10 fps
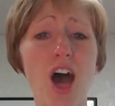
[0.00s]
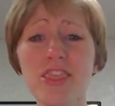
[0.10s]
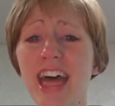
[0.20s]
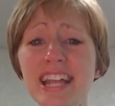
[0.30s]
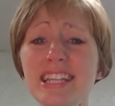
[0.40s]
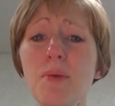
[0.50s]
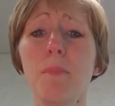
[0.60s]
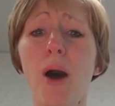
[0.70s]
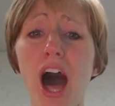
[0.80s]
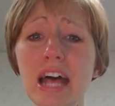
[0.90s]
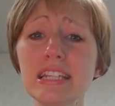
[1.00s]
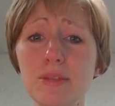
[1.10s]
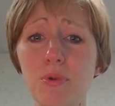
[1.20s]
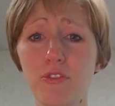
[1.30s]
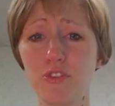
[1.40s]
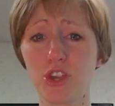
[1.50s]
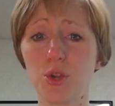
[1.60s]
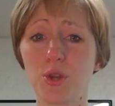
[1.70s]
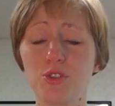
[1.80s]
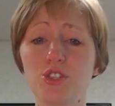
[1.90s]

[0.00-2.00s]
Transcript: that's impossible for you to